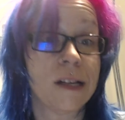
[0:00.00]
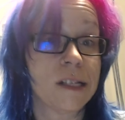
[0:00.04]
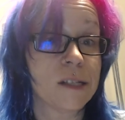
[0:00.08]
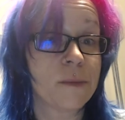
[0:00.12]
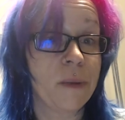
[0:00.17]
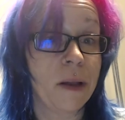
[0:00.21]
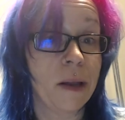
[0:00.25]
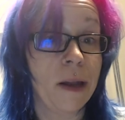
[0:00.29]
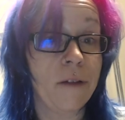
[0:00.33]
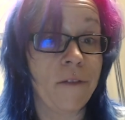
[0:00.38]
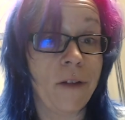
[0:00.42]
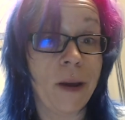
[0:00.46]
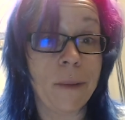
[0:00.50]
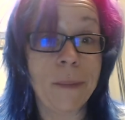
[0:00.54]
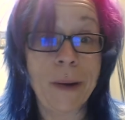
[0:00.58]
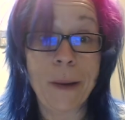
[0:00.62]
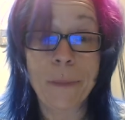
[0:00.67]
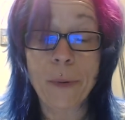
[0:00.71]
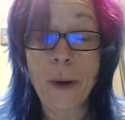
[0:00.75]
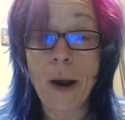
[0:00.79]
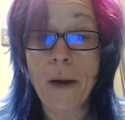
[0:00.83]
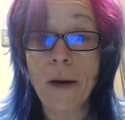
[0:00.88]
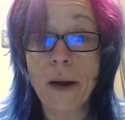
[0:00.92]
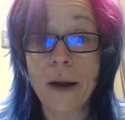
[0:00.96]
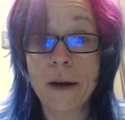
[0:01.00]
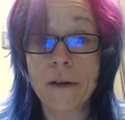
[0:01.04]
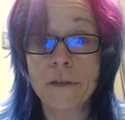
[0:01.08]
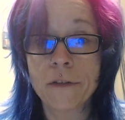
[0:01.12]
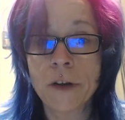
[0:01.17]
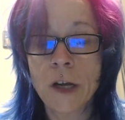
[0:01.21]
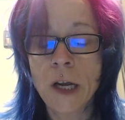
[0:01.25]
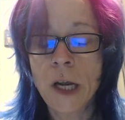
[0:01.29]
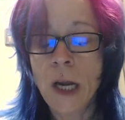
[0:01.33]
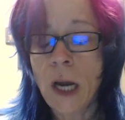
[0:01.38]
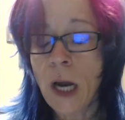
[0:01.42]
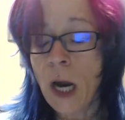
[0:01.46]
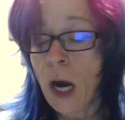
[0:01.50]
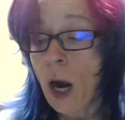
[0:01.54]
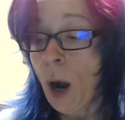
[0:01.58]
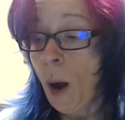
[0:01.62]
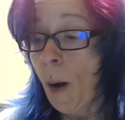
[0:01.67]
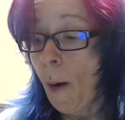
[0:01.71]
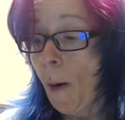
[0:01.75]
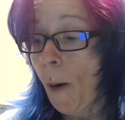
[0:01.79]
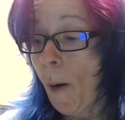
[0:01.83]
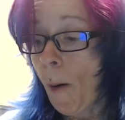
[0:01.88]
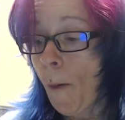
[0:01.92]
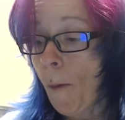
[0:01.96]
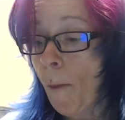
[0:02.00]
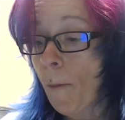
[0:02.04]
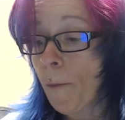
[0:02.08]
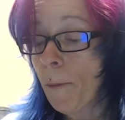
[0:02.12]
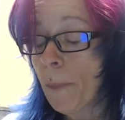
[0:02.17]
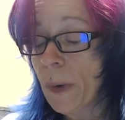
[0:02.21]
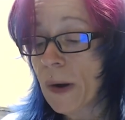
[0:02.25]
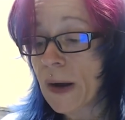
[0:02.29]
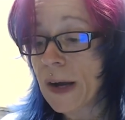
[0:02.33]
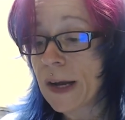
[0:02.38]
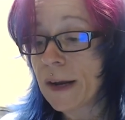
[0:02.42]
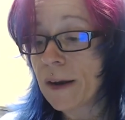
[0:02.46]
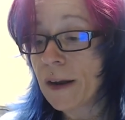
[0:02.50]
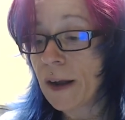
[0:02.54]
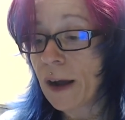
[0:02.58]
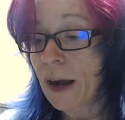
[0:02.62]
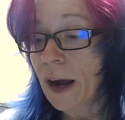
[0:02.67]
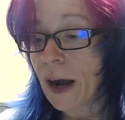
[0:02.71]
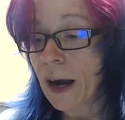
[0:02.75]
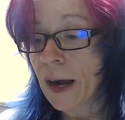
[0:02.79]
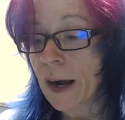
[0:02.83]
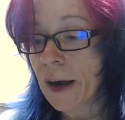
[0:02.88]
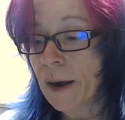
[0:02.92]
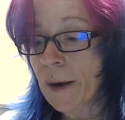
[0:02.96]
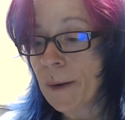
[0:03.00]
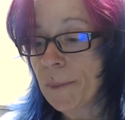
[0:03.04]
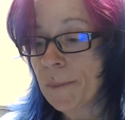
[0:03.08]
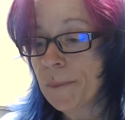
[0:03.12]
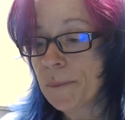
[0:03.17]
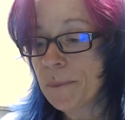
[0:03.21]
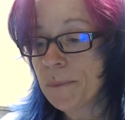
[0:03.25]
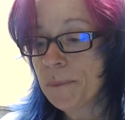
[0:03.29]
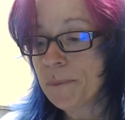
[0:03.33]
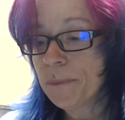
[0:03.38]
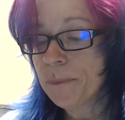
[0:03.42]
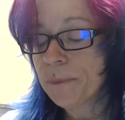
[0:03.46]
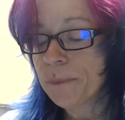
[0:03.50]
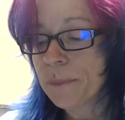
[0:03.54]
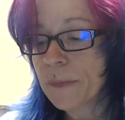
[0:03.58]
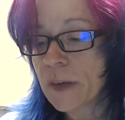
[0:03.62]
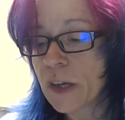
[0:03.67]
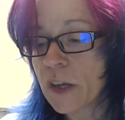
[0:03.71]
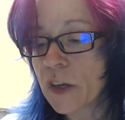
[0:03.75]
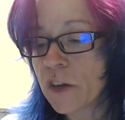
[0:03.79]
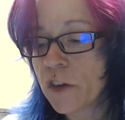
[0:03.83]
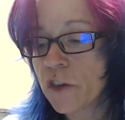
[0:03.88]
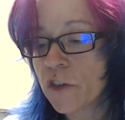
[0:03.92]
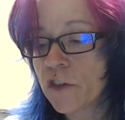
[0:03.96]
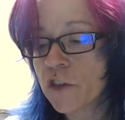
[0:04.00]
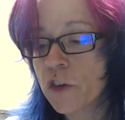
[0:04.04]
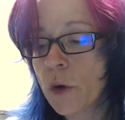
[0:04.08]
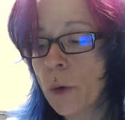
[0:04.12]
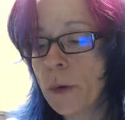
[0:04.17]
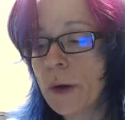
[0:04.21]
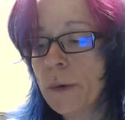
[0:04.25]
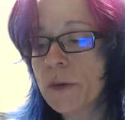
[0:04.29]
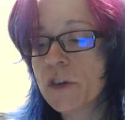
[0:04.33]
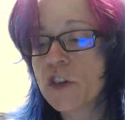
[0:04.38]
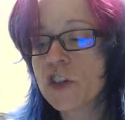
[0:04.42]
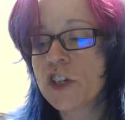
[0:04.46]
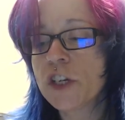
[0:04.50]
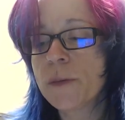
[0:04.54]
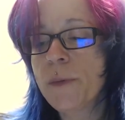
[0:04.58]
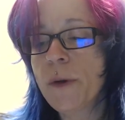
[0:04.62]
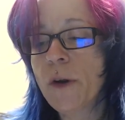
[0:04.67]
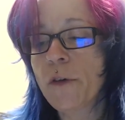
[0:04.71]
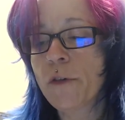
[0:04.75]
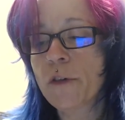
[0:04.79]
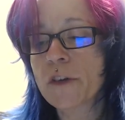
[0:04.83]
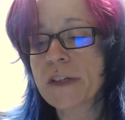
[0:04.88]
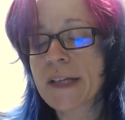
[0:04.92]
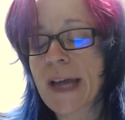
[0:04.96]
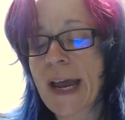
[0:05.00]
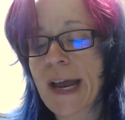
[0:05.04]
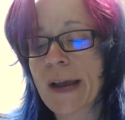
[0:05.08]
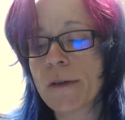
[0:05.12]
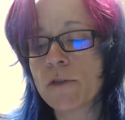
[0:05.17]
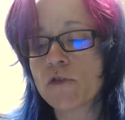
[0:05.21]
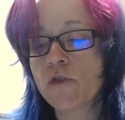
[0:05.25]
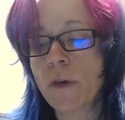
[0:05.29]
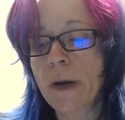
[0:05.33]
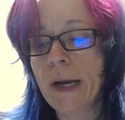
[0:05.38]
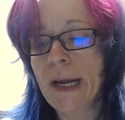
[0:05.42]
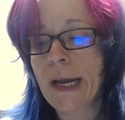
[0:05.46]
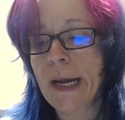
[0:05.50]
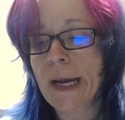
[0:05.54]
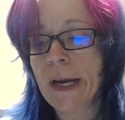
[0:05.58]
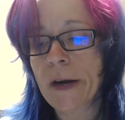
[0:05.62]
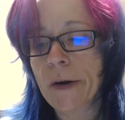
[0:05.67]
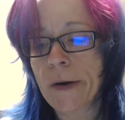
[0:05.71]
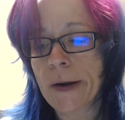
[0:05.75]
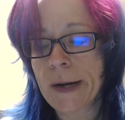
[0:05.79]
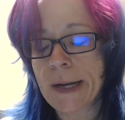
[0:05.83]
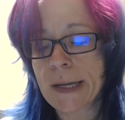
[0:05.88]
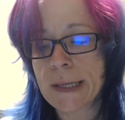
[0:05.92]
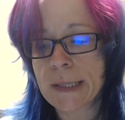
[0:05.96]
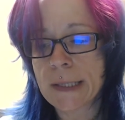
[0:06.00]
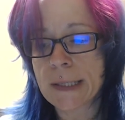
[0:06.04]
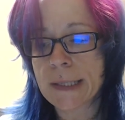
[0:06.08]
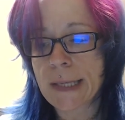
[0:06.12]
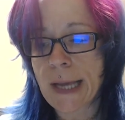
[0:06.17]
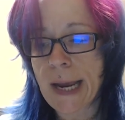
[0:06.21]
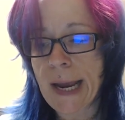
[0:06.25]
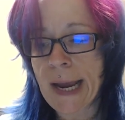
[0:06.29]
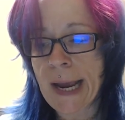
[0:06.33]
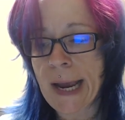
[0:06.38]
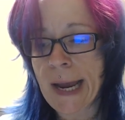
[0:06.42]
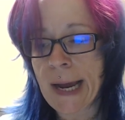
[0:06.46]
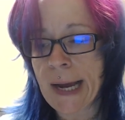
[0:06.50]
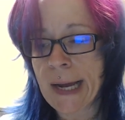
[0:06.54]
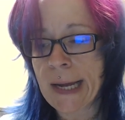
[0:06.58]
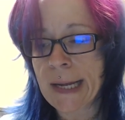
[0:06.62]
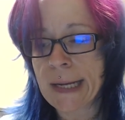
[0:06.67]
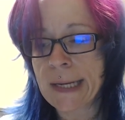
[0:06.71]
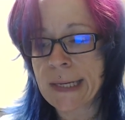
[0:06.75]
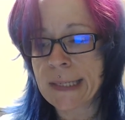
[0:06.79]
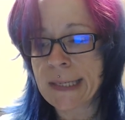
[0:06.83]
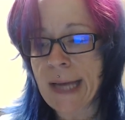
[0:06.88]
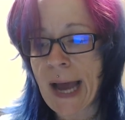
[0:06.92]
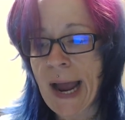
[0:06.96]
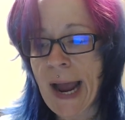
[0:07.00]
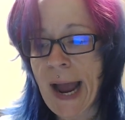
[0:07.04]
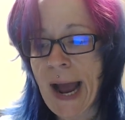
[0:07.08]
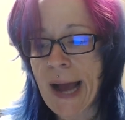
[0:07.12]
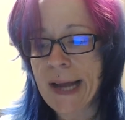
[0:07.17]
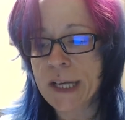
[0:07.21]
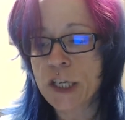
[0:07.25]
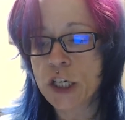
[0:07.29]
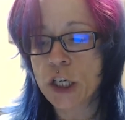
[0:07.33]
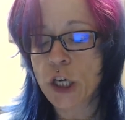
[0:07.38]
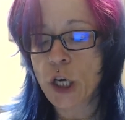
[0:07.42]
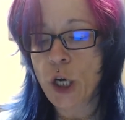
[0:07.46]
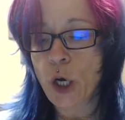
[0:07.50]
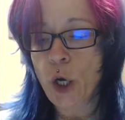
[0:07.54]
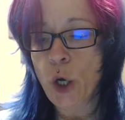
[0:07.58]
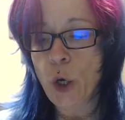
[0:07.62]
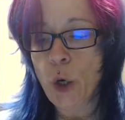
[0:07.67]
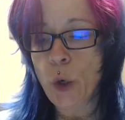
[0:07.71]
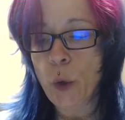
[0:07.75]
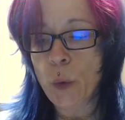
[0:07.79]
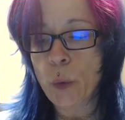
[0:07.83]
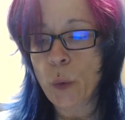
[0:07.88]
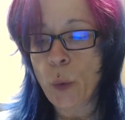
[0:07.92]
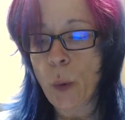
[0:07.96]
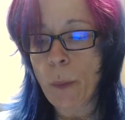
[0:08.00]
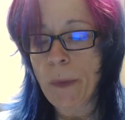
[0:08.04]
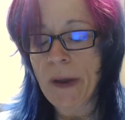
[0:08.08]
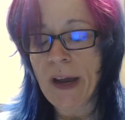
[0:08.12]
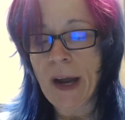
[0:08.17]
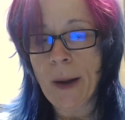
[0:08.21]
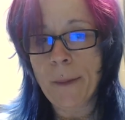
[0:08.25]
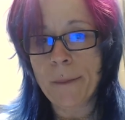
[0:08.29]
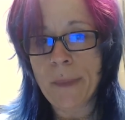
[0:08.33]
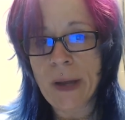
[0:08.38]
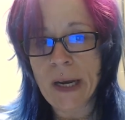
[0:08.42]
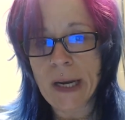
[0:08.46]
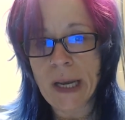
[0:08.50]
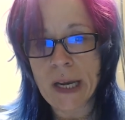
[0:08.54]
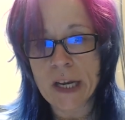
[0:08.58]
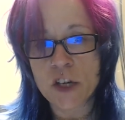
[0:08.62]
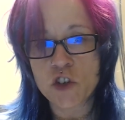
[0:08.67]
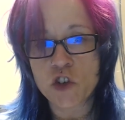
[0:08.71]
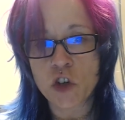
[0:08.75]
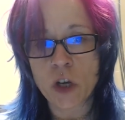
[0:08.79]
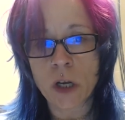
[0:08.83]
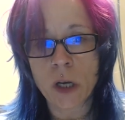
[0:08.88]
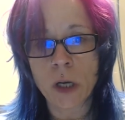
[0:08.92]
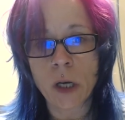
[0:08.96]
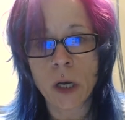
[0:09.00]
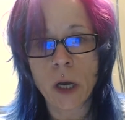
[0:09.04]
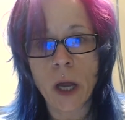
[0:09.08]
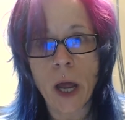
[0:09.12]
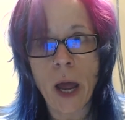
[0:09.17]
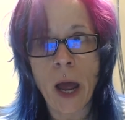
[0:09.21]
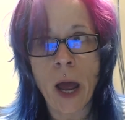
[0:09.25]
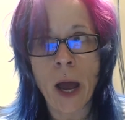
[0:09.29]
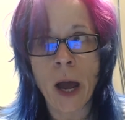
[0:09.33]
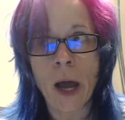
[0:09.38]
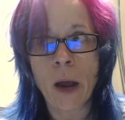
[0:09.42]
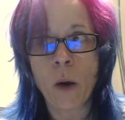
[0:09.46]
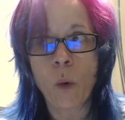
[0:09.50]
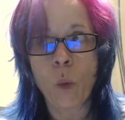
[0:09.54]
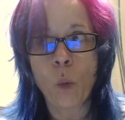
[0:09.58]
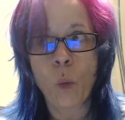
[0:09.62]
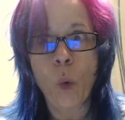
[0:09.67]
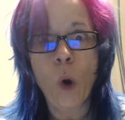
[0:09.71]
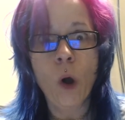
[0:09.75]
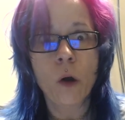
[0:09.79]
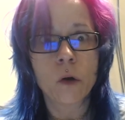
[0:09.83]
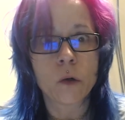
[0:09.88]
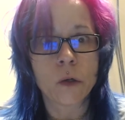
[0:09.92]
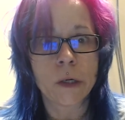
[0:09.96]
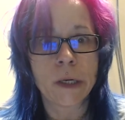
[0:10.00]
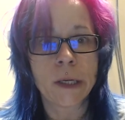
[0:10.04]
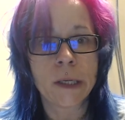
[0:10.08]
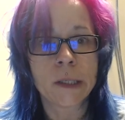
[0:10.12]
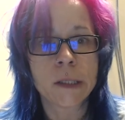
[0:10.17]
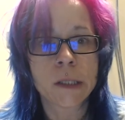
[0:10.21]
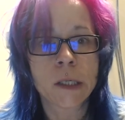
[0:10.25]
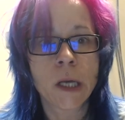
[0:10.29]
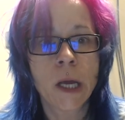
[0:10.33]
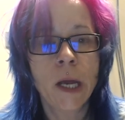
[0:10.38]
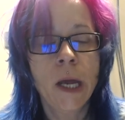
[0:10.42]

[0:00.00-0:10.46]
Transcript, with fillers: in my life I am not proud of. But, um, so it was just a beautiful day. I was running errands and I had to go pick up medication at Walgreens.